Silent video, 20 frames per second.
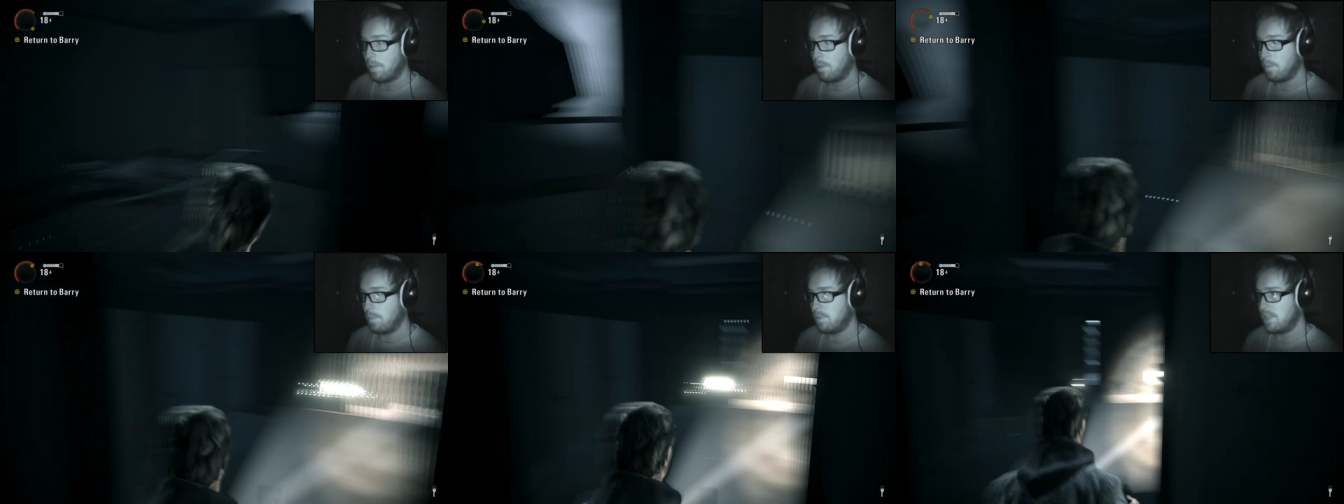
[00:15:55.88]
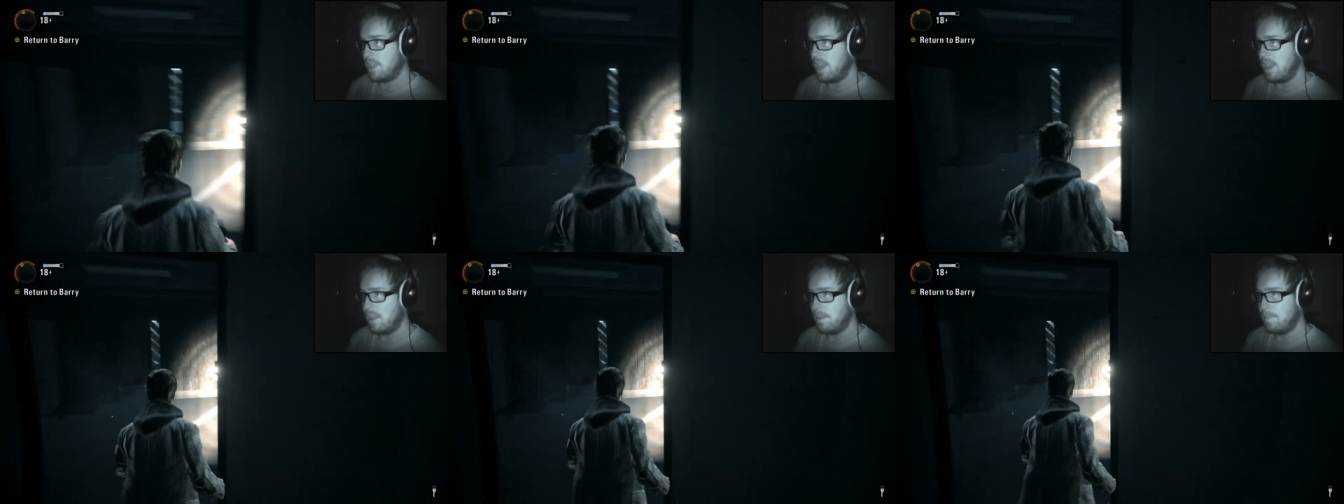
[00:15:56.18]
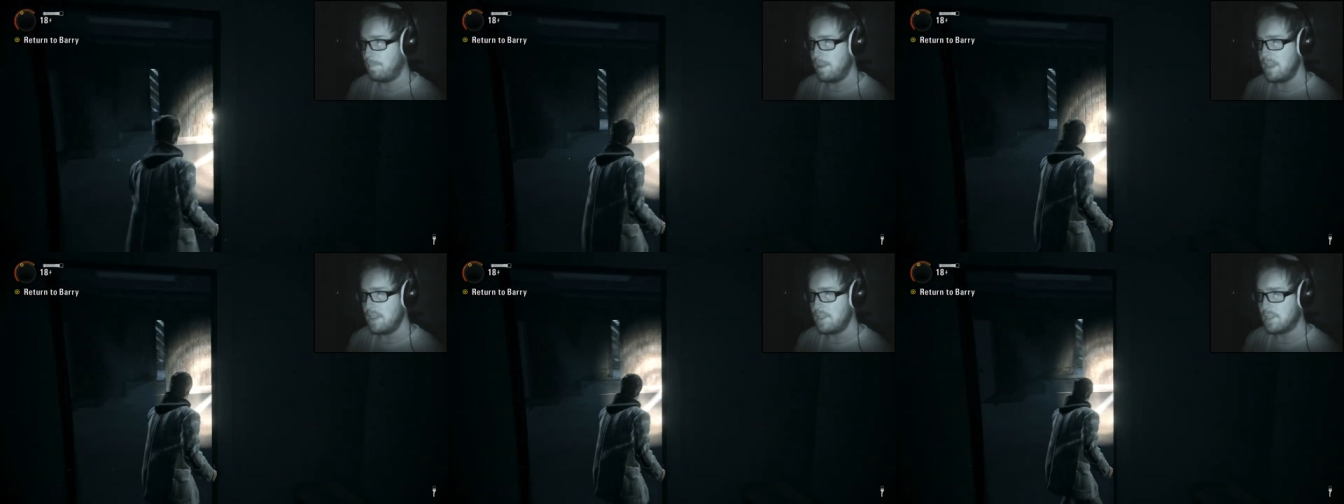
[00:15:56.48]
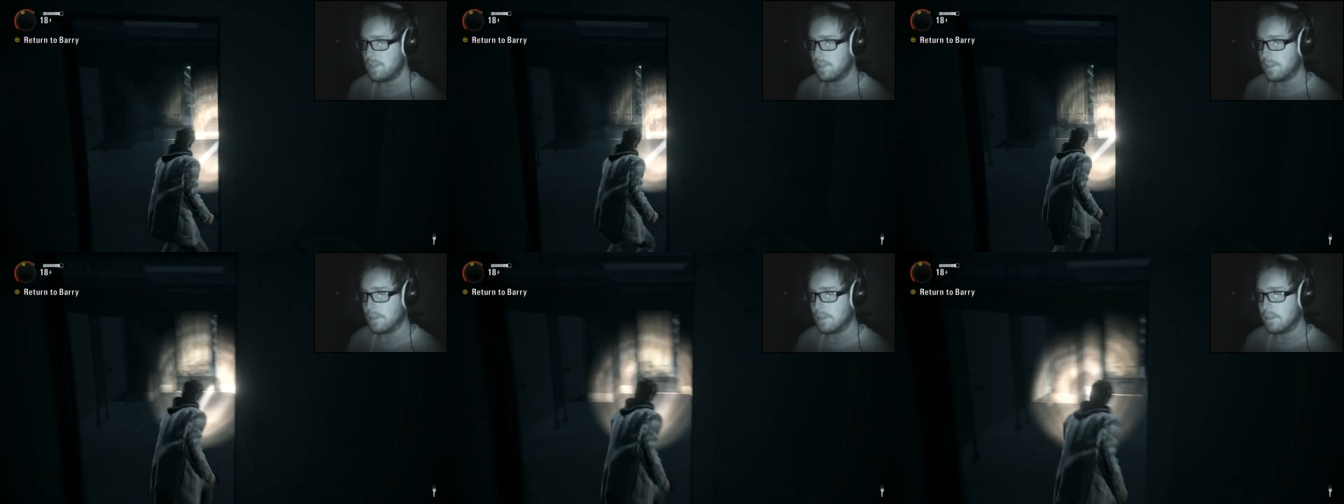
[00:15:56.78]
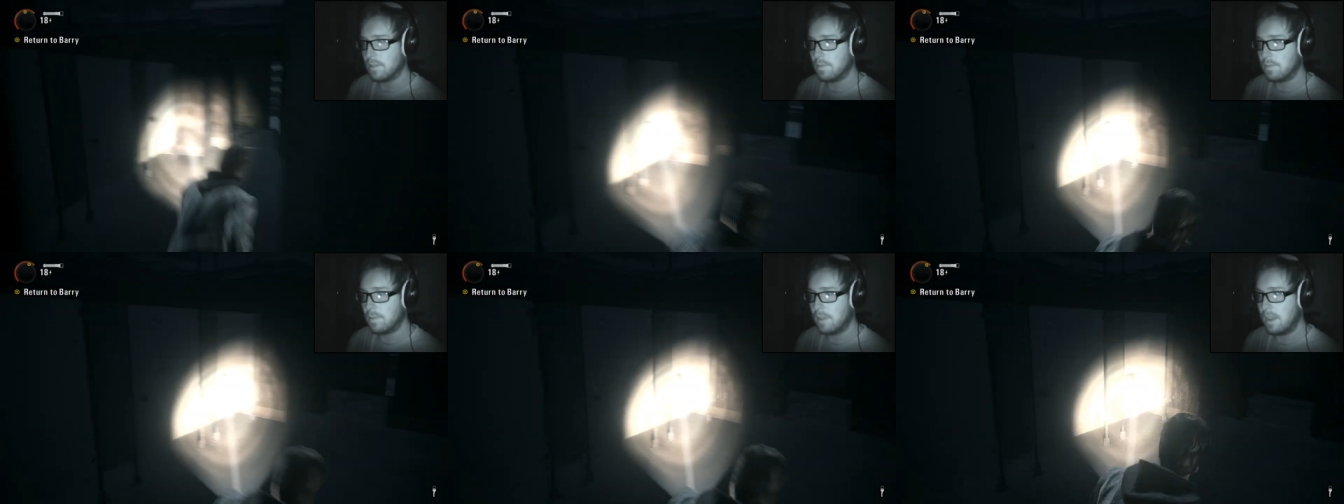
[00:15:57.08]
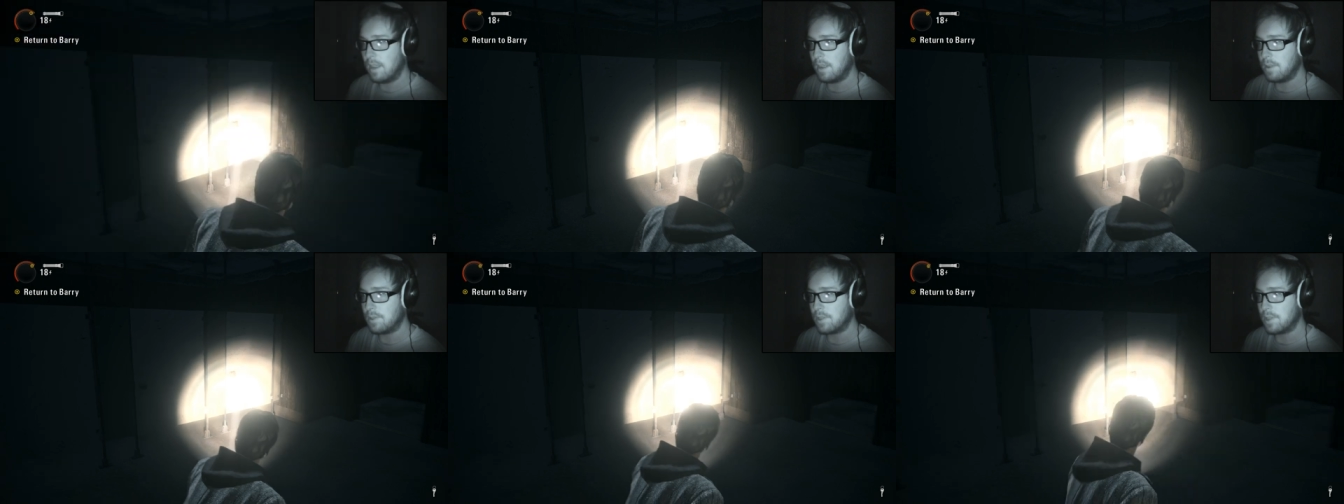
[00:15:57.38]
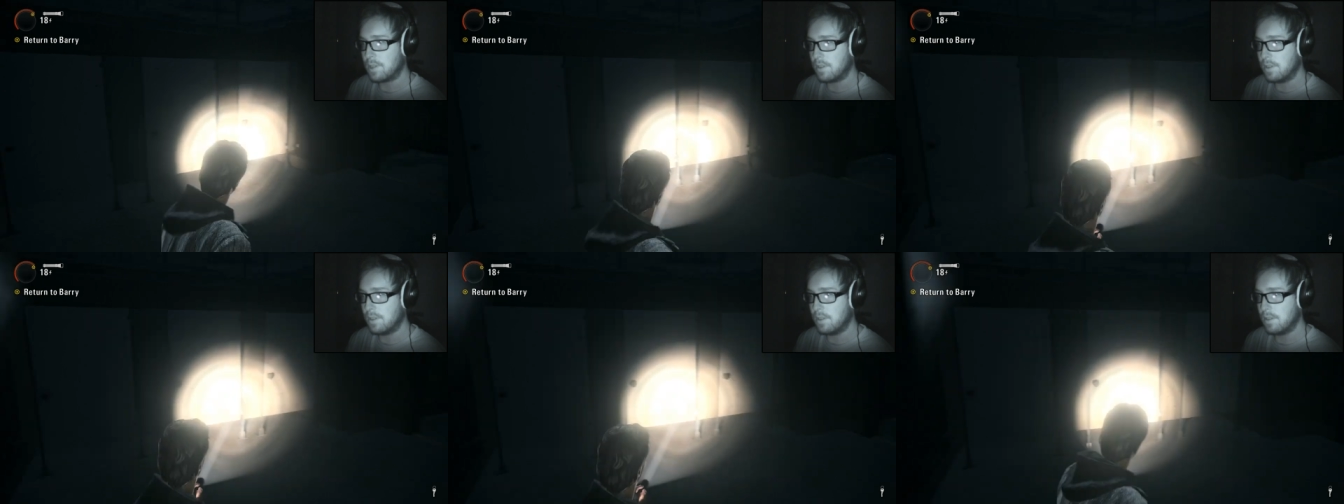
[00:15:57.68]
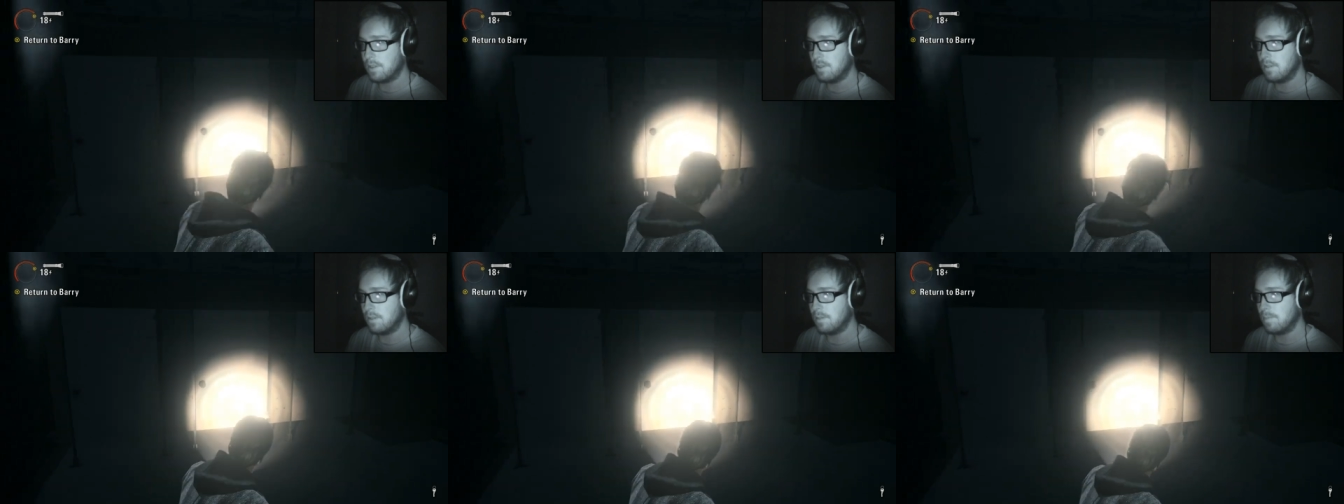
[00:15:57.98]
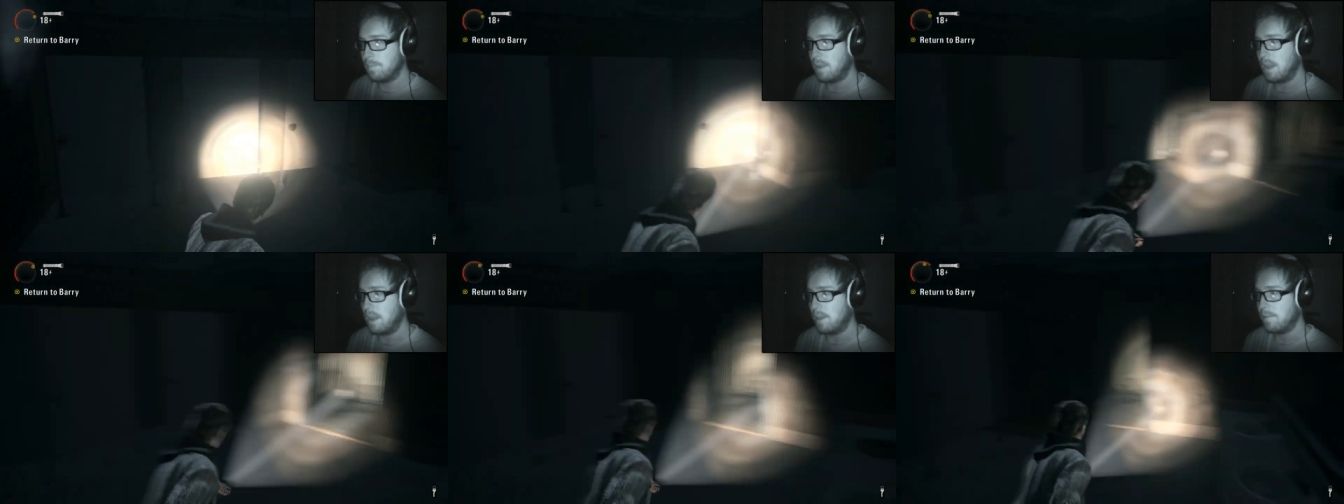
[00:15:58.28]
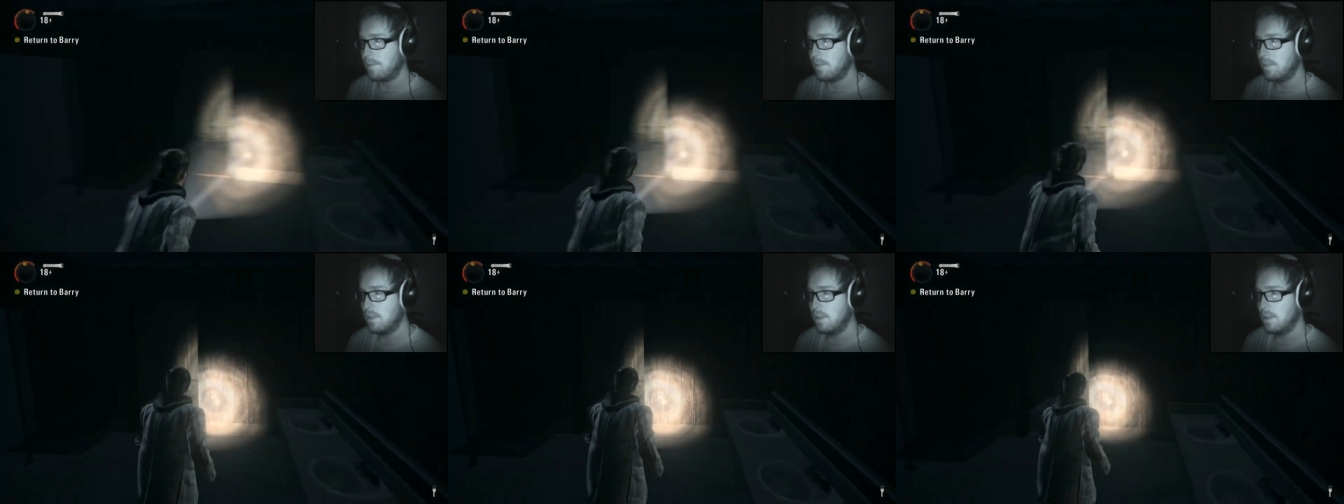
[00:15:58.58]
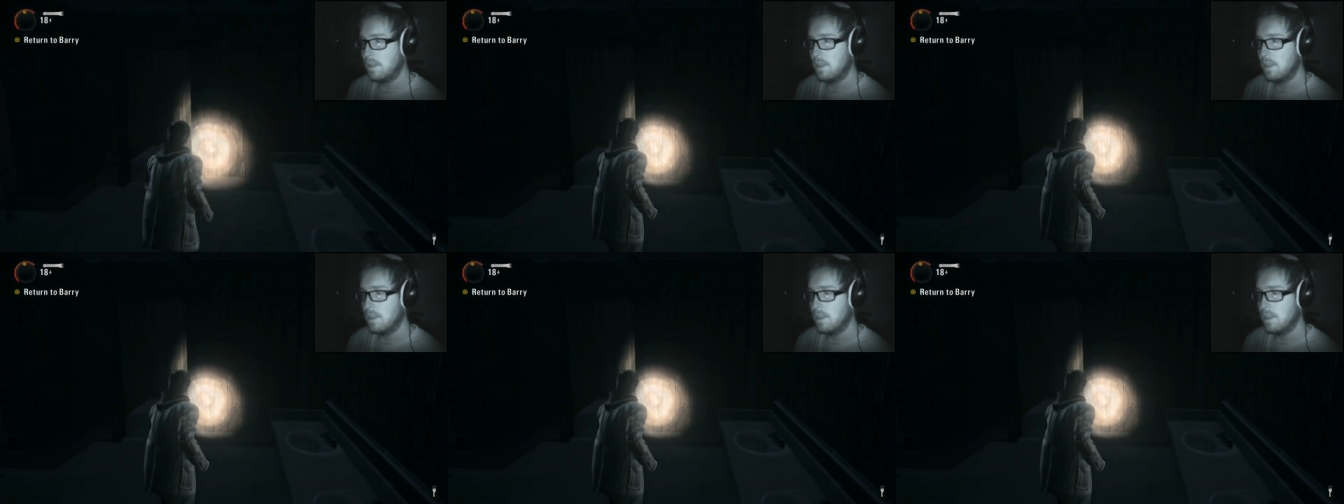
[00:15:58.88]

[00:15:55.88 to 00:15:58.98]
Was that a pistol? Wow, that was powerful.